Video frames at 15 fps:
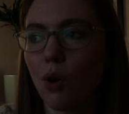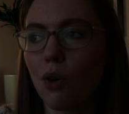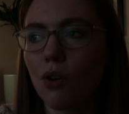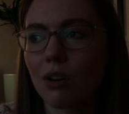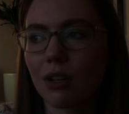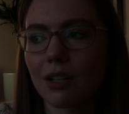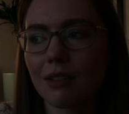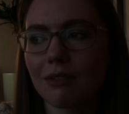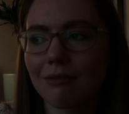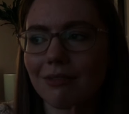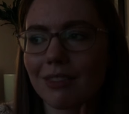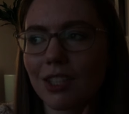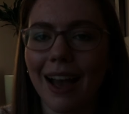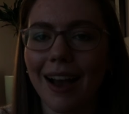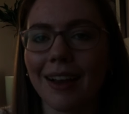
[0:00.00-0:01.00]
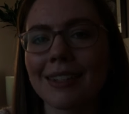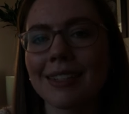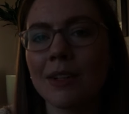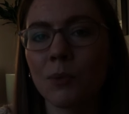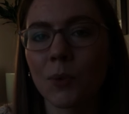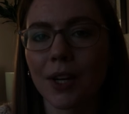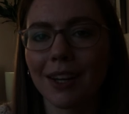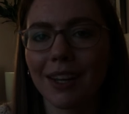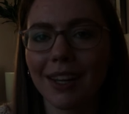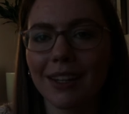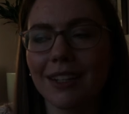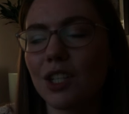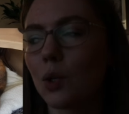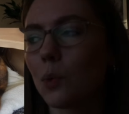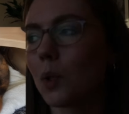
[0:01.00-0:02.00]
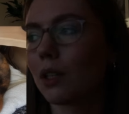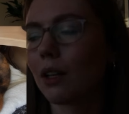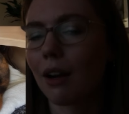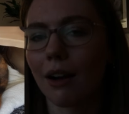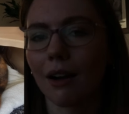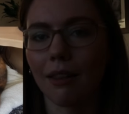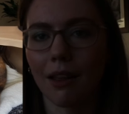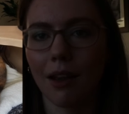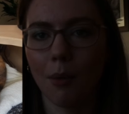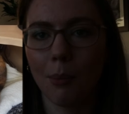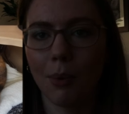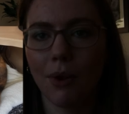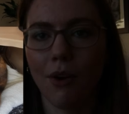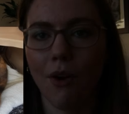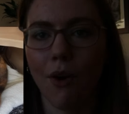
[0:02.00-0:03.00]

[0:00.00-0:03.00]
Or, as I'm working, she will curl up